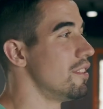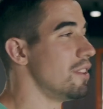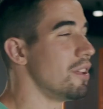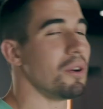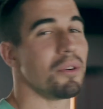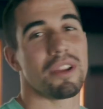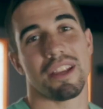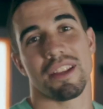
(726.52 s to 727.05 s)
the
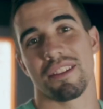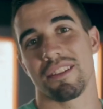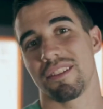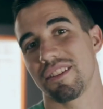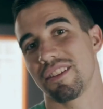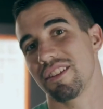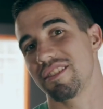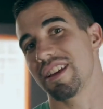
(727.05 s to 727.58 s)

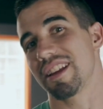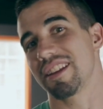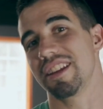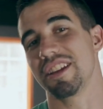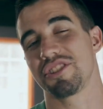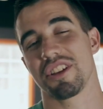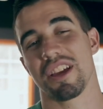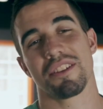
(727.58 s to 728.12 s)
loading, the
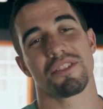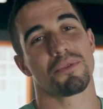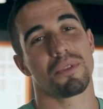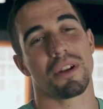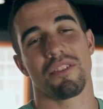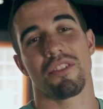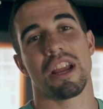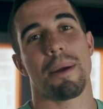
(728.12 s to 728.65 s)
technique changes,
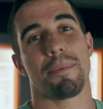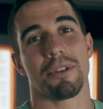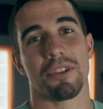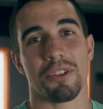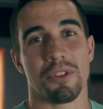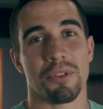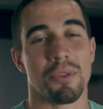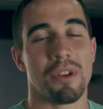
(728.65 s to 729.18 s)
whatever you happen
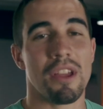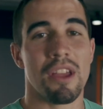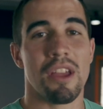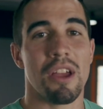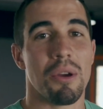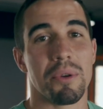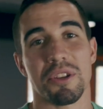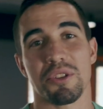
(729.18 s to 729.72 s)
to do,
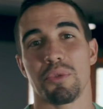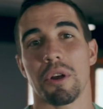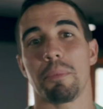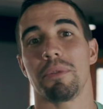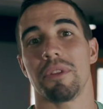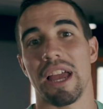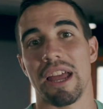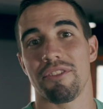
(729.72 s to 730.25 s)
we get to our
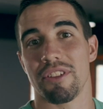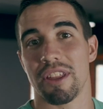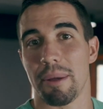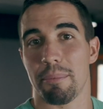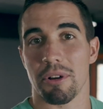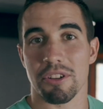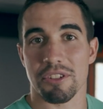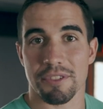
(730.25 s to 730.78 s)
plan for
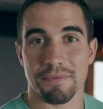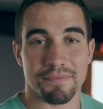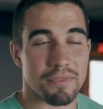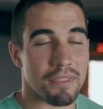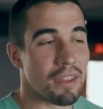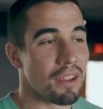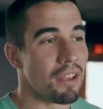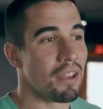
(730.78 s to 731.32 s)
that person.
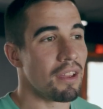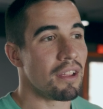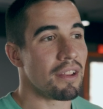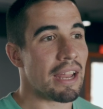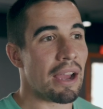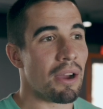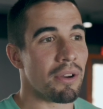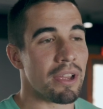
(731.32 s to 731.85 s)

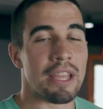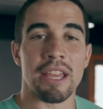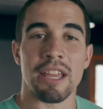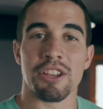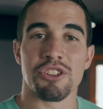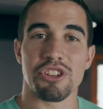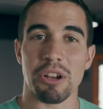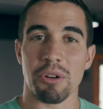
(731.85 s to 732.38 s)
Now,
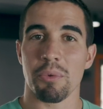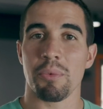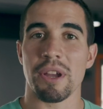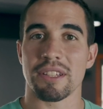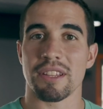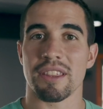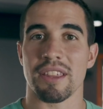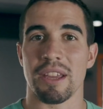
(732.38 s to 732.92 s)
in general, we
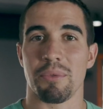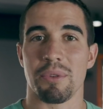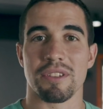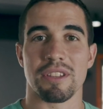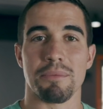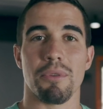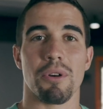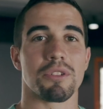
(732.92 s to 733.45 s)
like to think we
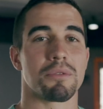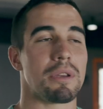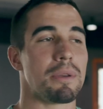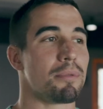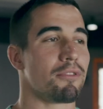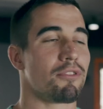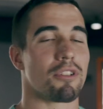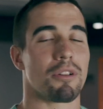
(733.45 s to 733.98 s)
see most
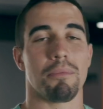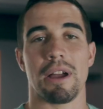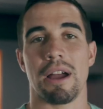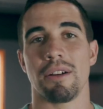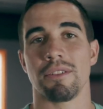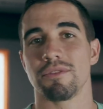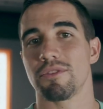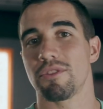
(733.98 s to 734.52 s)
people for
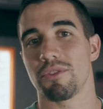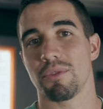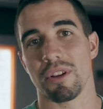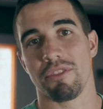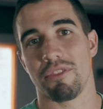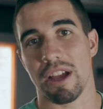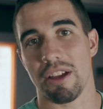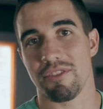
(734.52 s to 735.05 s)
about 3
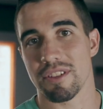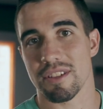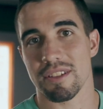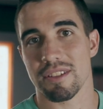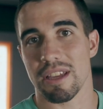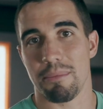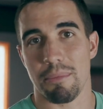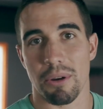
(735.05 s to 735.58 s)
to 5
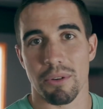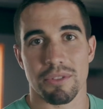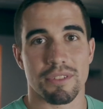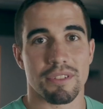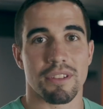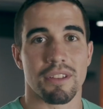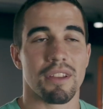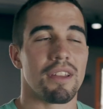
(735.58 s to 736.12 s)
visits at
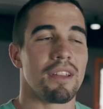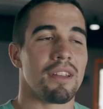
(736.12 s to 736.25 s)
most.